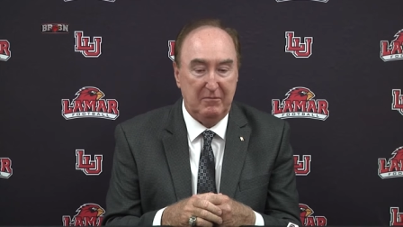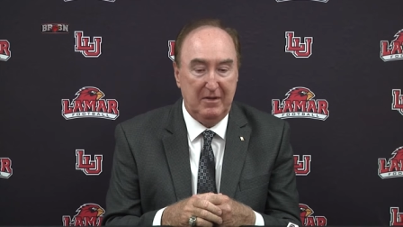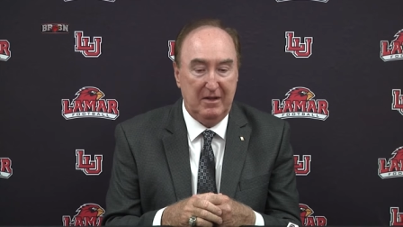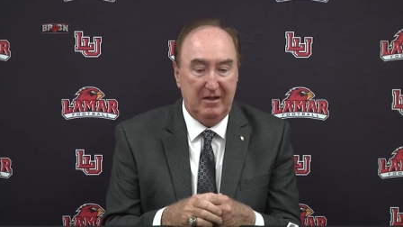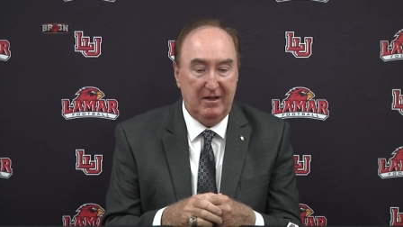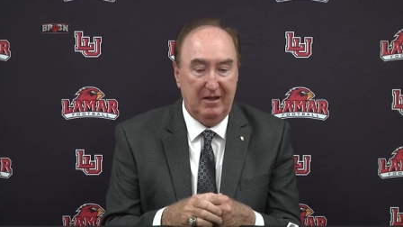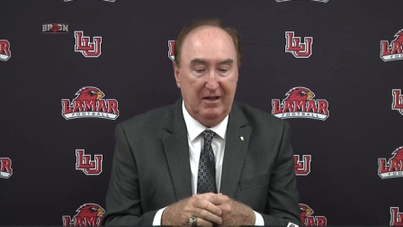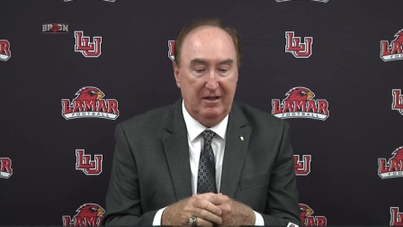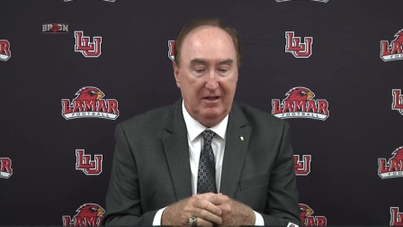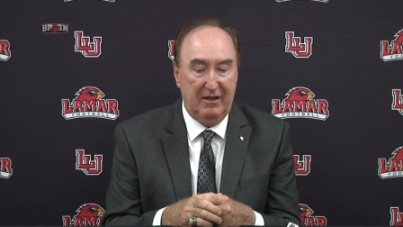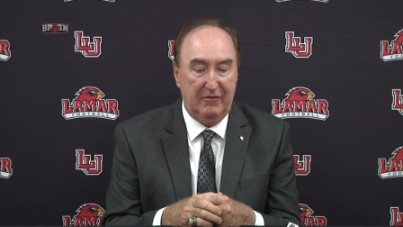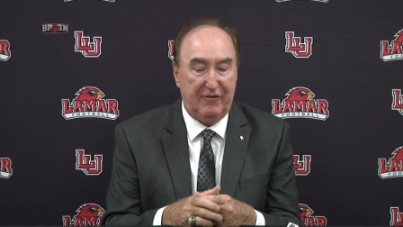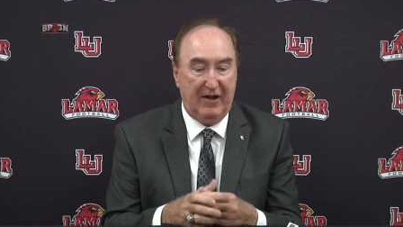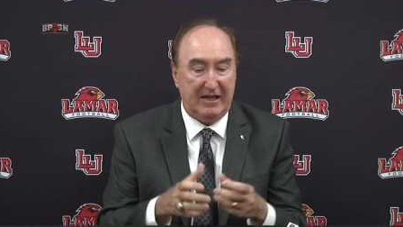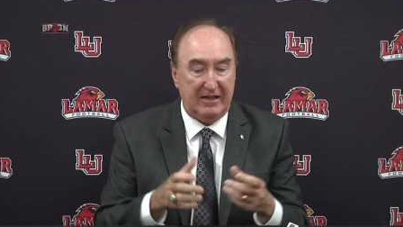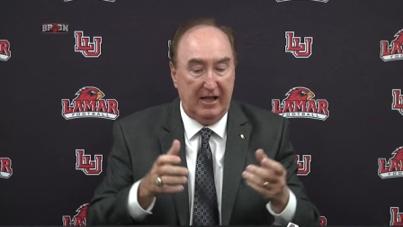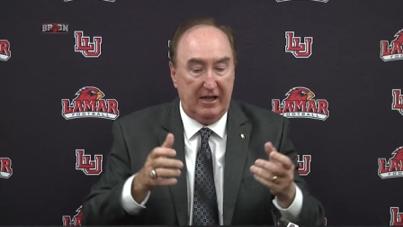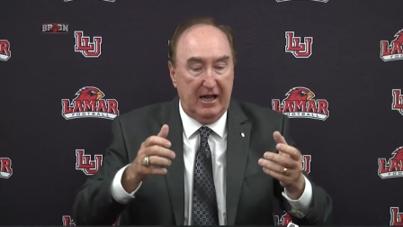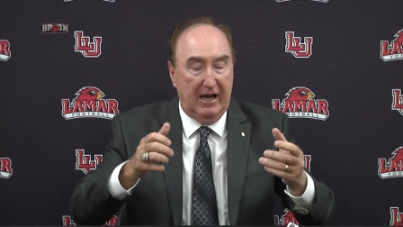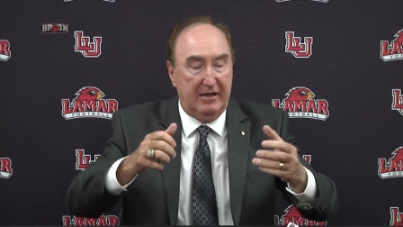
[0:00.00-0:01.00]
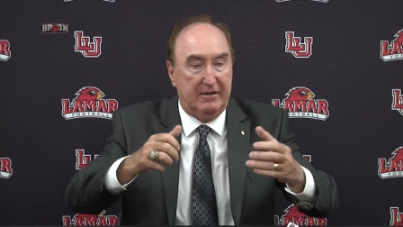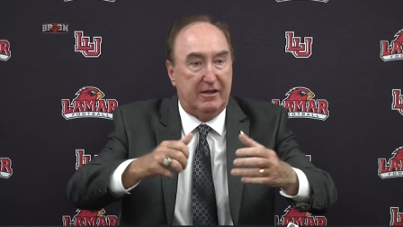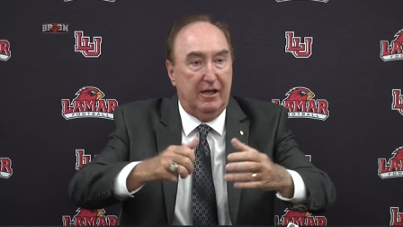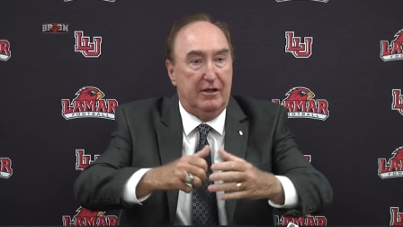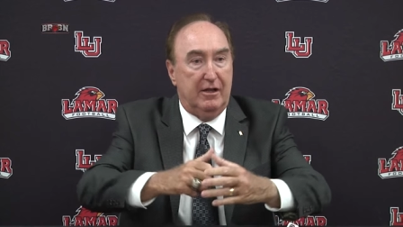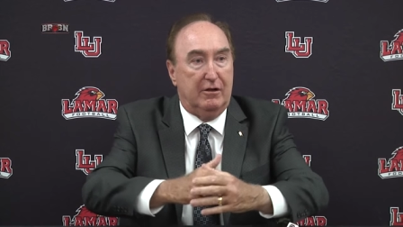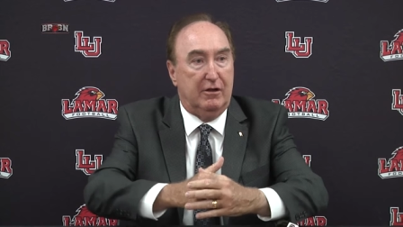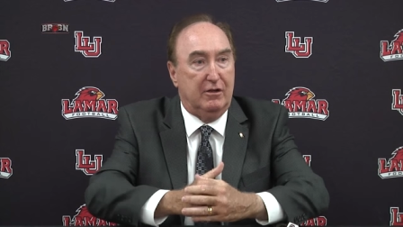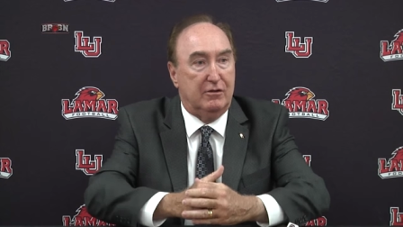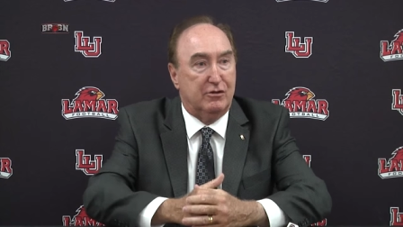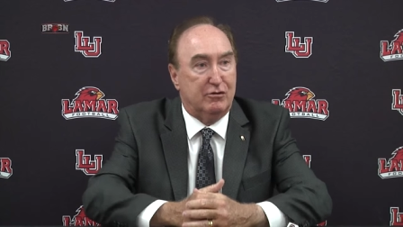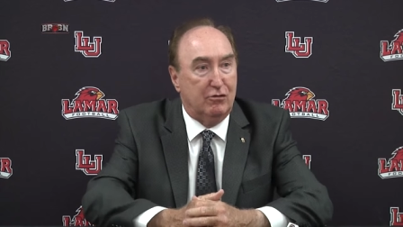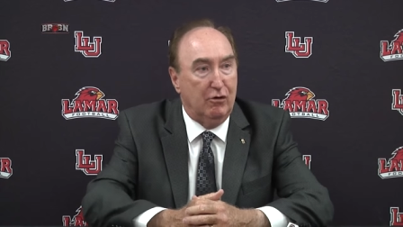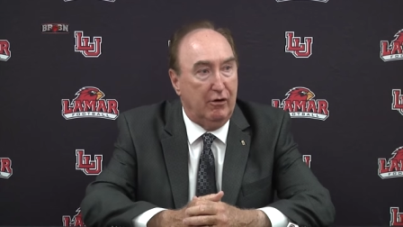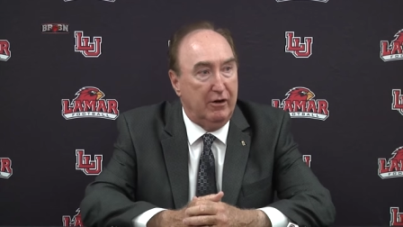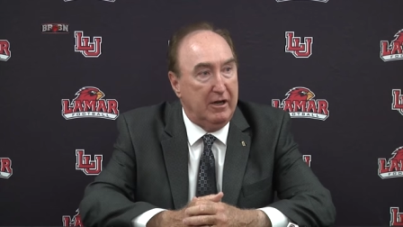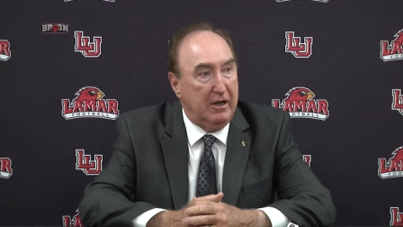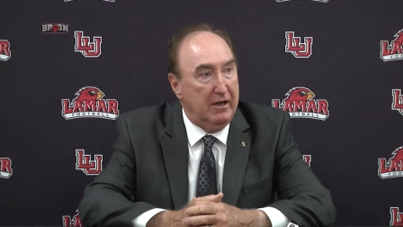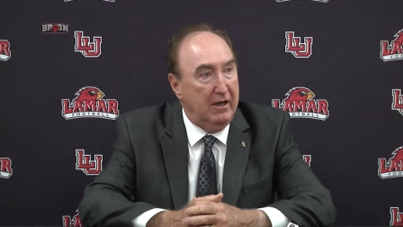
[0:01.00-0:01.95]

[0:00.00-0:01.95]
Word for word: Oh, uh, in fact, I got to tell you a good story.